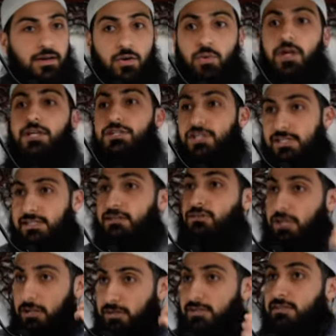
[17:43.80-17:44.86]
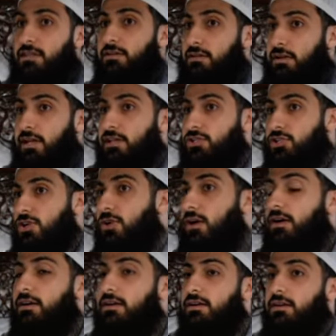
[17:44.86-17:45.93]
We just consider it a
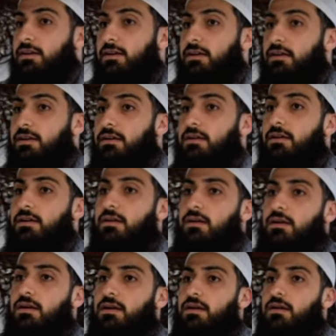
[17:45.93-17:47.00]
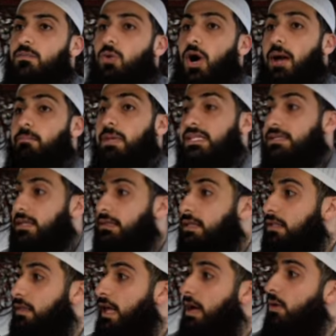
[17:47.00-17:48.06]
chore. Muhammad
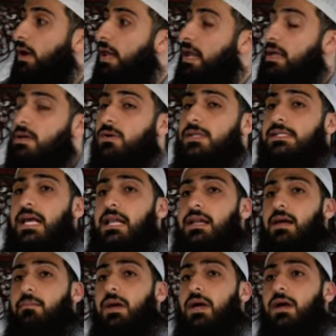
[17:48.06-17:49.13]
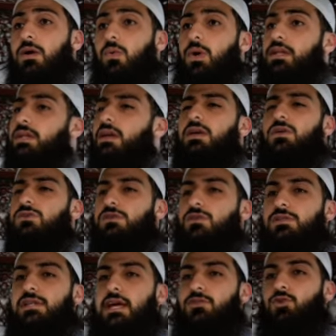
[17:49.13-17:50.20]
sallallahu alayhi wa sallam, what he used to
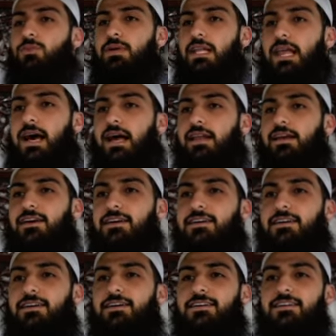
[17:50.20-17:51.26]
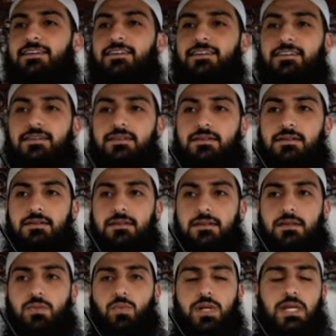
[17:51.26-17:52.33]
say to Bilal,
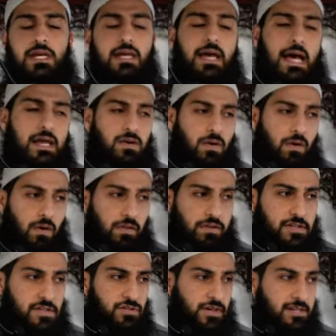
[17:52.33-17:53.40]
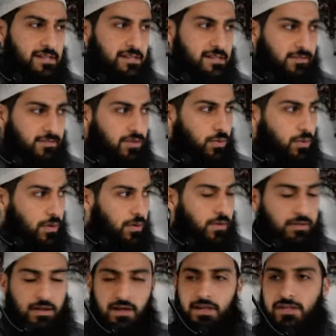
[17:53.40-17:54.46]
when he had all the stresses of the
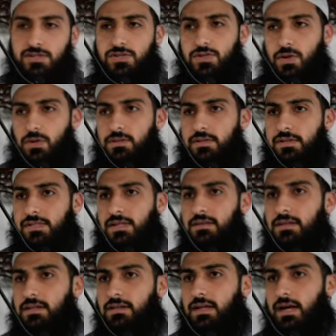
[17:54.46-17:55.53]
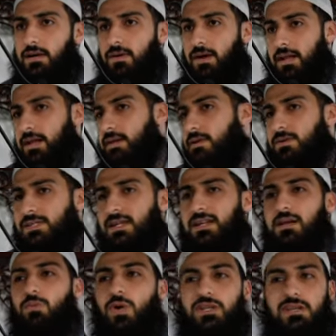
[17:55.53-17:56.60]
world on his shoulder, sallallahu alayhi wa
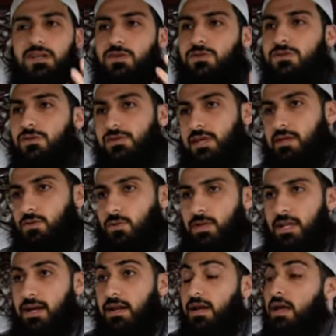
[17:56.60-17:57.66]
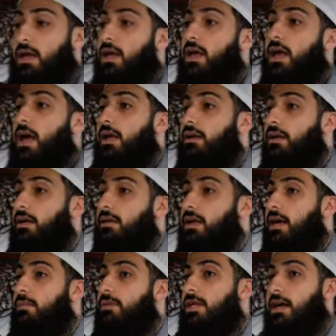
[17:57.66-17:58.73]
sallam, what he used to say to Bilal,
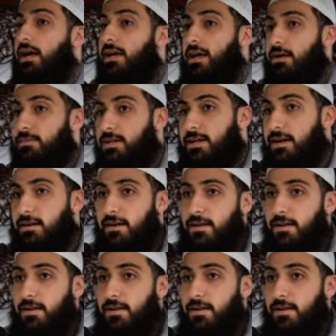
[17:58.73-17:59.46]
arihna biha ya Bilal.